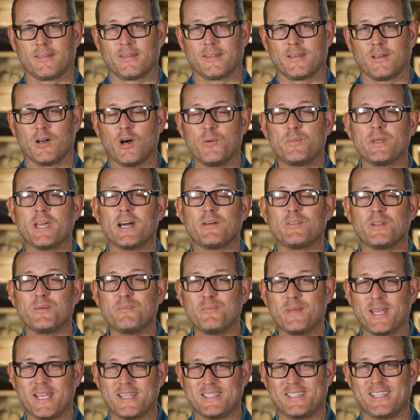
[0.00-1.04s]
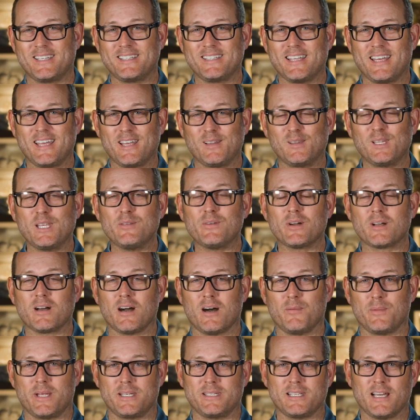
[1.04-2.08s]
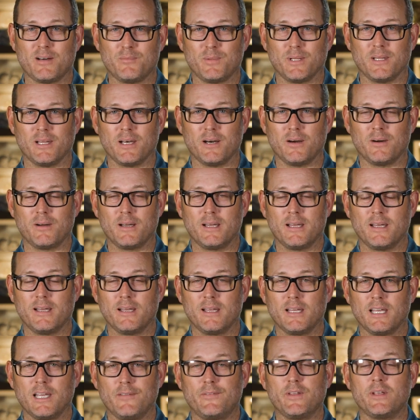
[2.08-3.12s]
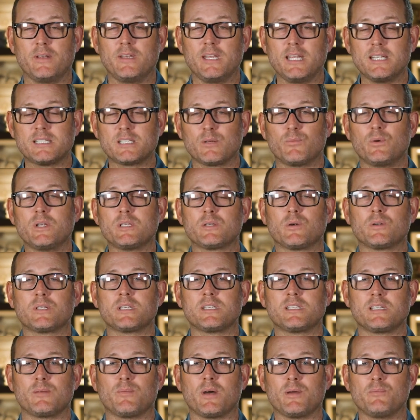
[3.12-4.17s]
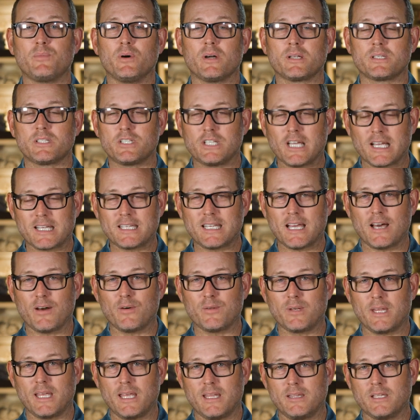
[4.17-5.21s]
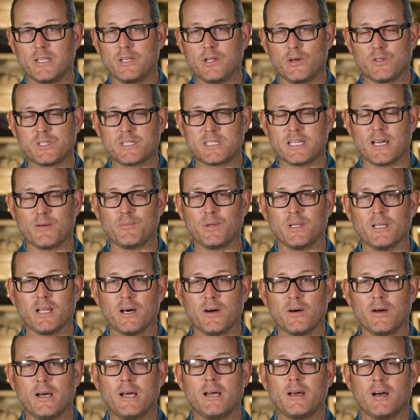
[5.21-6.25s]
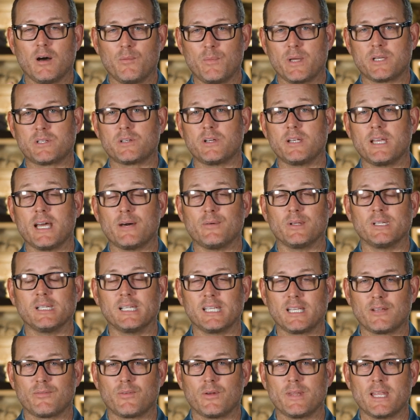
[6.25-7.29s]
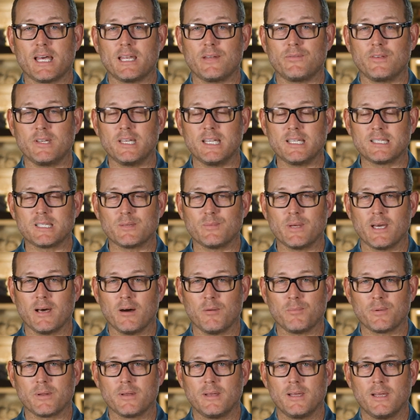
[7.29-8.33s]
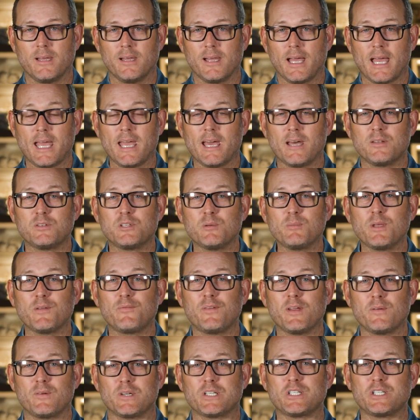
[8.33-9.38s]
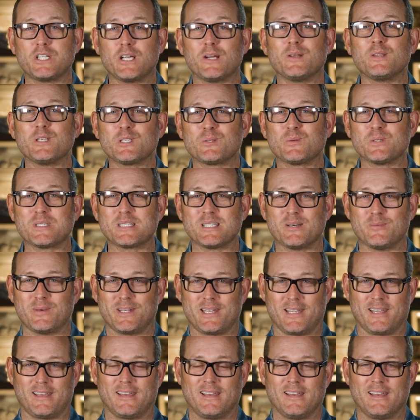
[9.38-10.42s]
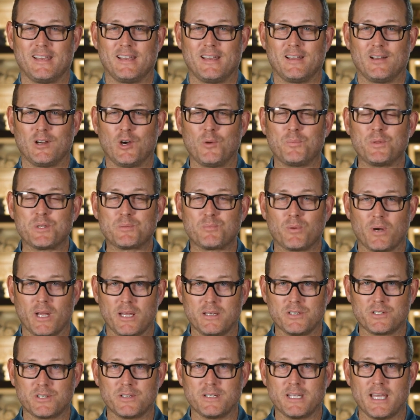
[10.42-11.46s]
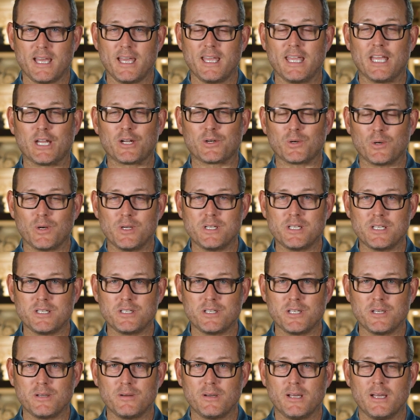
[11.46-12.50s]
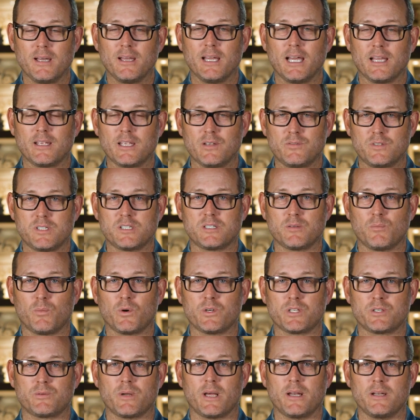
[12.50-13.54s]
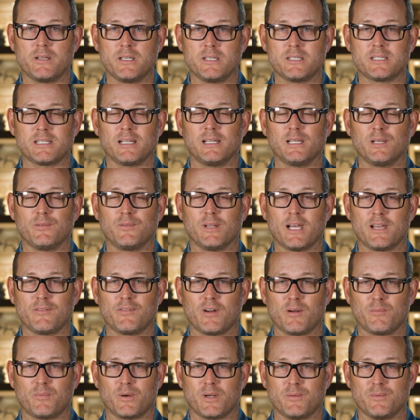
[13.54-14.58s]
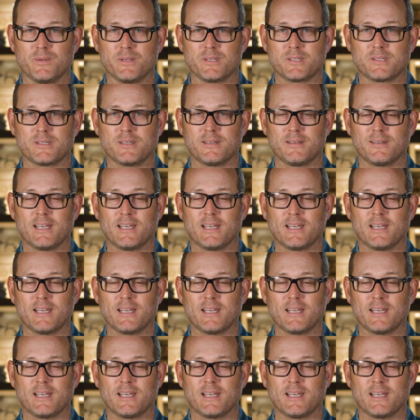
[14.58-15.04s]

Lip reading: Hope you have an amazing day. Leave a comment down below. If you need some resources in my book, check down in the notes down below. I'll make sure you have a link for that if you need some help. And do me a favor, share this with somebody. I hope this brightens your day, encourages you, and gives you some more strategies to live life on purpose.